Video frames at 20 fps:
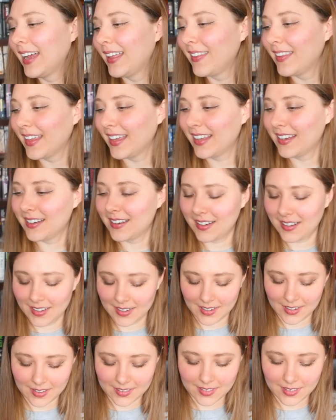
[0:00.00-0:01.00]
And then
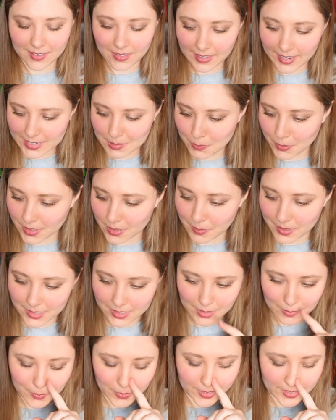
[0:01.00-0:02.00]
uh, the last book of the month
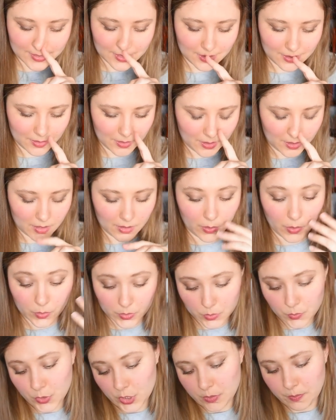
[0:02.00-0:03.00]
club book is it. Uh, it
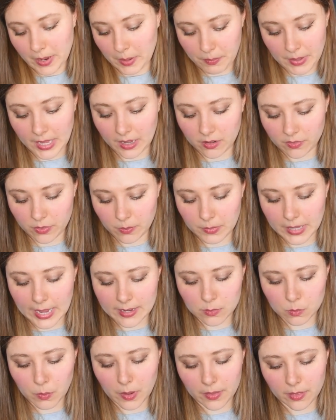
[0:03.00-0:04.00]
was just my pick from
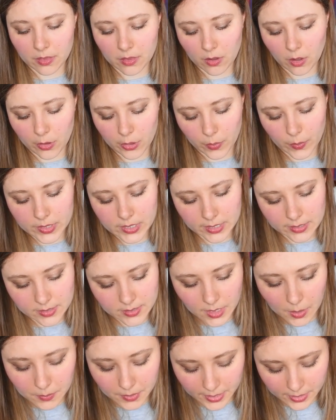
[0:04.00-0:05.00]
last month, although it does
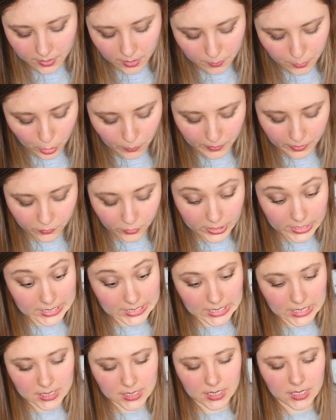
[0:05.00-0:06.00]
seem like appropriate for the
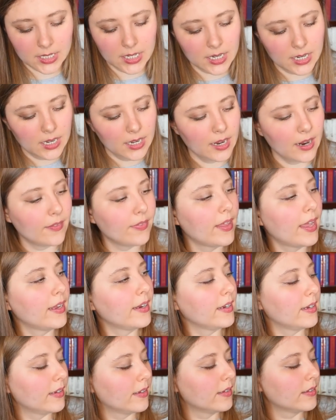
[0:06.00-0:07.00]
season and
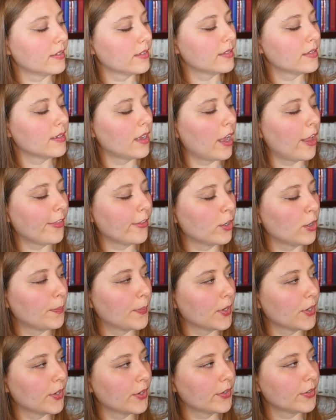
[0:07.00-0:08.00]
that is Other
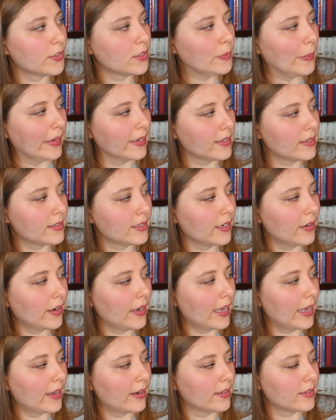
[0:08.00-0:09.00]
Birds by Sarah
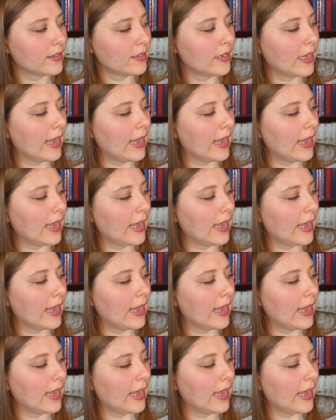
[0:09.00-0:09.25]
Addison